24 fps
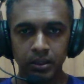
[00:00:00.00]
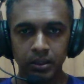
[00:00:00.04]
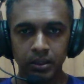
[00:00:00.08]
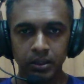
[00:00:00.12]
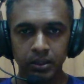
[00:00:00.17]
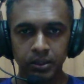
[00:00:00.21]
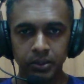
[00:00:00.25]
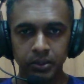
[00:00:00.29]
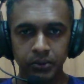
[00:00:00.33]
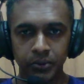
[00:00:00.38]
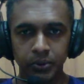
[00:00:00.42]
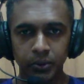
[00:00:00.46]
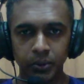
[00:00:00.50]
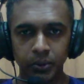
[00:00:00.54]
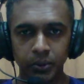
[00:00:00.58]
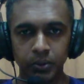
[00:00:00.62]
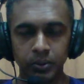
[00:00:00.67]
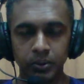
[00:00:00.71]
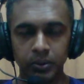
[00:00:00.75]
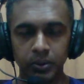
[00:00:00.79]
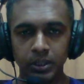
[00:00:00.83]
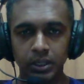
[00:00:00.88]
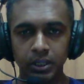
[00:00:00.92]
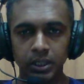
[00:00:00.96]
So
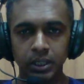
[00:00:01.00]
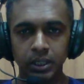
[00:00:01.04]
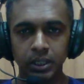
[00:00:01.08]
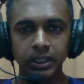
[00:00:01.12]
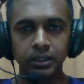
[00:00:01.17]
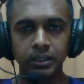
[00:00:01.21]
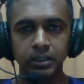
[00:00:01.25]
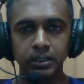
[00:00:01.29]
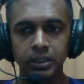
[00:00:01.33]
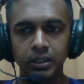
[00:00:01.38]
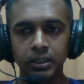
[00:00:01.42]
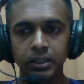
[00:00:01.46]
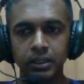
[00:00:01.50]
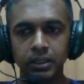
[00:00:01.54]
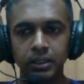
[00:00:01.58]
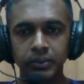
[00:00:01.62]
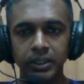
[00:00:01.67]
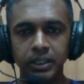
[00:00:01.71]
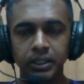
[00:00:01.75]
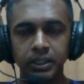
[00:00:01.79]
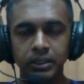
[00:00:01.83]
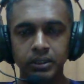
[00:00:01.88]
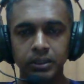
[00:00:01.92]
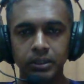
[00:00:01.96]
let's
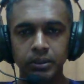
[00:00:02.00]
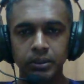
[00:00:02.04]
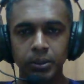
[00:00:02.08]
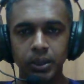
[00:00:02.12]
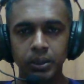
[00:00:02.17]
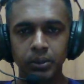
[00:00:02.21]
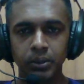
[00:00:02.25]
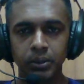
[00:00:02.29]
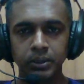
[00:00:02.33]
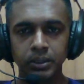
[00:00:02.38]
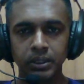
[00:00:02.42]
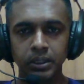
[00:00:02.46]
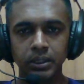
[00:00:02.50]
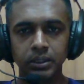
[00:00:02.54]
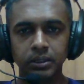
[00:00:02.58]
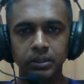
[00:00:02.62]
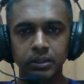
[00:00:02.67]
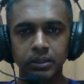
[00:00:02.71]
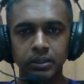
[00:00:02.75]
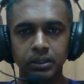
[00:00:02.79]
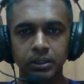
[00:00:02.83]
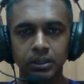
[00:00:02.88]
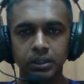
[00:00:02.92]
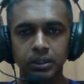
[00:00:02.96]
witness about
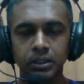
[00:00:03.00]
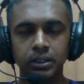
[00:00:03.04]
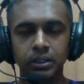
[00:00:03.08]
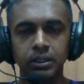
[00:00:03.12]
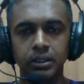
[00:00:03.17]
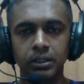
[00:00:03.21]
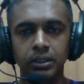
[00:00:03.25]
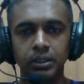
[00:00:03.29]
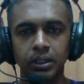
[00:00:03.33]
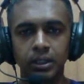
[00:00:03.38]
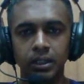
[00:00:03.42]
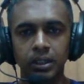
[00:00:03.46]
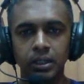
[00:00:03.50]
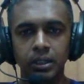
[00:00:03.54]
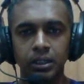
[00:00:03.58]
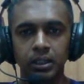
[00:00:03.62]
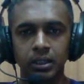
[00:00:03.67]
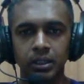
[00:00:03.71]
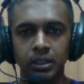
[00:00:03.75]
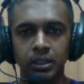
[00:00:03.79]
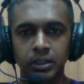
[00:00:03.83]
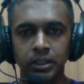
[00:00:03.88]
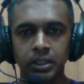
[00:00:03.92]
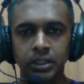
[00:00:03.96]
this
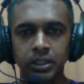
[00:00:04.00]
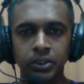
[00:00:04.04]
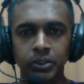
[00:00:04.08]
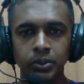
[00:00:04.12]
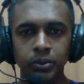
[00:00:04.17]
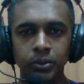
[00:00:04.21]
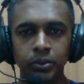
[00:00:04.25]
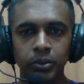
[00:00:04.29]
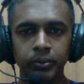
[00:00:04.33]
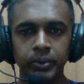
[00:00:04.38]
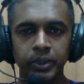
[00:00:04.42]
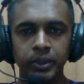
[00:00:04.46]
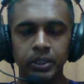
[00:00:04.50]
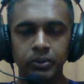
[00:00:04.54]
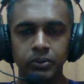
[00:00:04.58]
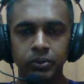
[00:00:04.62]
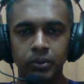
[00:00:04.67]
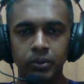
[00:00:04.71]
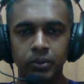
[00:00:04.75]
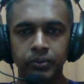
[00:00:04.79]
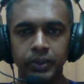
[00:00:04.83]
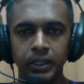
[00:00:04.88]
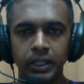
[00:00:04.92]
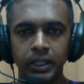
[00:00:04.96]
QishioVid
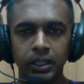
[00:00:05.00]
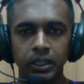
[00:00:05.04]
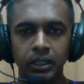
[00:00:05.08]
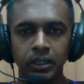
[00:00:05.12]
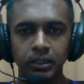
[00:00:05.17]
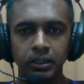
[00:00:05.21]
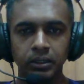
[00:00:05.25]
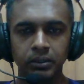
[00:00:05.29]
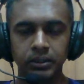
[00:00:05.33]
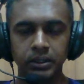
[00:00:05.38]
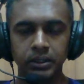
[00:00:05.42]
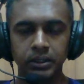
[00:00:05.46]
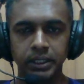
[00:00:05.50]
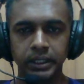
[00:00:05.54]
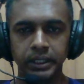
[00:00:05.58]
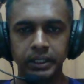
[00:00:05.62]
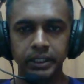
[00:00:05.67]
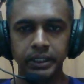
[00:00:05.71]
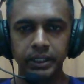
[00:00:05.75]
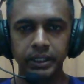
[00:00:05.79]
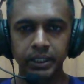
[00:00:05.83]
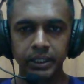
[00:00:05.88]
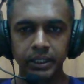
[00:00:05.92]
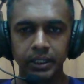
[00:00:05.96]
software in
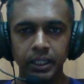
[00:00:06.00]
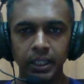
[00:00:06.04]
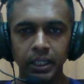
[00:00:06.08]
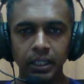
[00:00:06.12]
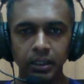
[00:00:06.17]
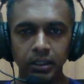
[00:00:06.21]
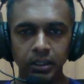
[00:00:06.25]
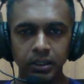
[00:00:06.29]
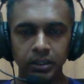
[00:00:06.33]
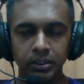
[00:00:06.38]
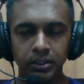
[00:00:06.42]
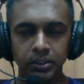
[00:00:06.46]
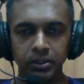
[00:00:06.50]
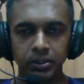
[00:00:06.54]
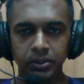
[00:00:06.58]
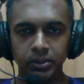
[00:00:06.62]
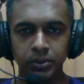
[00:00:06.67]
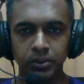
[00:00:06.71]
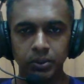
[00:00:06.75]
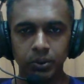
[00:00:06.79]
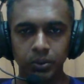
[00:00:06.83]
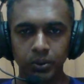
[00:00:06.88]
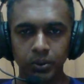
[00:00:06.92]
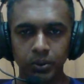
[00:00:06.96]
detail.
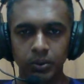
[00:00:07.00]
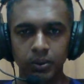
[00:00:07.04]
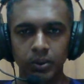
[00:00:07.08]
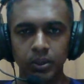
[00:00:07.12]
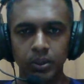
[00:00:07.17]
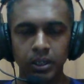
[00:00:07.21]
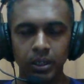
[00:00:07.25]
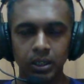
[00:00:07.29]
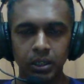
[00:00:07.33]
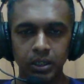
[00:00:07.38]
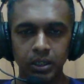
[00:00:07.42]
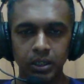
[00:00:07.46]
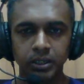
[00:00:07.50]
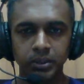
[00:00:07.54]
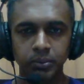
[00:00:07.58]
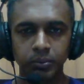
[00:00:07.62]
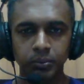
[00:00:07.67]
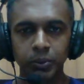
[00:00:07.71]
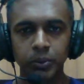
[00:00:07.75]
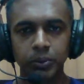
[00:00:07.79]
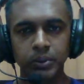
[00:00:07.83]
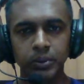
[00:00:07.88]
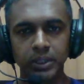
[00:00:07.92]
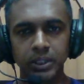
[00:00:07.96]
So let's
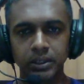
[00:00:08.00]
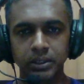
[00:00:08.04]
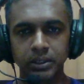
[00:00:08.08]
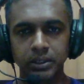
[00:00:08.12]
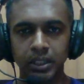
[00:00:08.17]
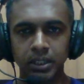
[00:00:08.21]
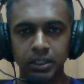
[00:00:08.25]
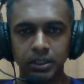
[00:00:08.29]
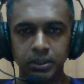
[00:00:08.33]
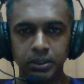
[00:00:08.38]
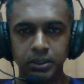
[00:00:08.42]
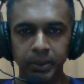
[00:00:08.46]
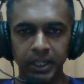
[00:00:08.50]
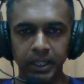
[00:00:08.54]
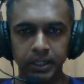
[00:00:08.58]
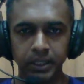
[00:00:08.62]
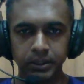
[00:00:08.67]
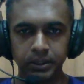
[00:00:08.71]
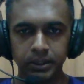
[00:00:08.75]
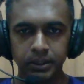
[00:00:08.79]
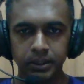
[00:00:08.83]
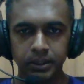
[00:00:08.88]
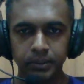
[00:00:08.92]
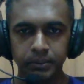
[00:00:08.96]
move to the sales page.